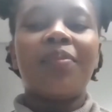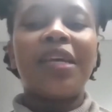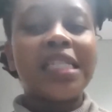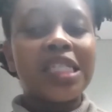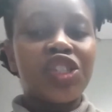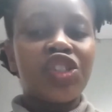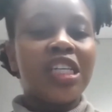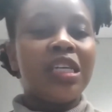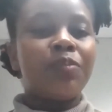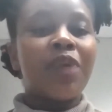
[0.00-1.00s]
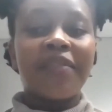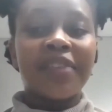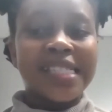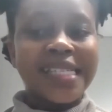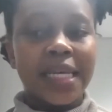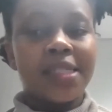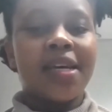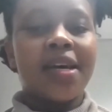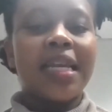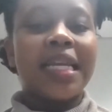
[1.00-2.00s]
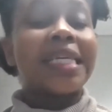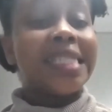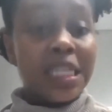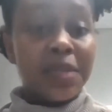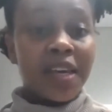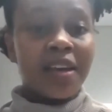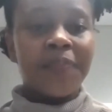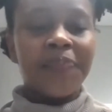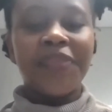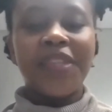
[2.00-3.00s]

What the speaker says: industry, private sector, and academia.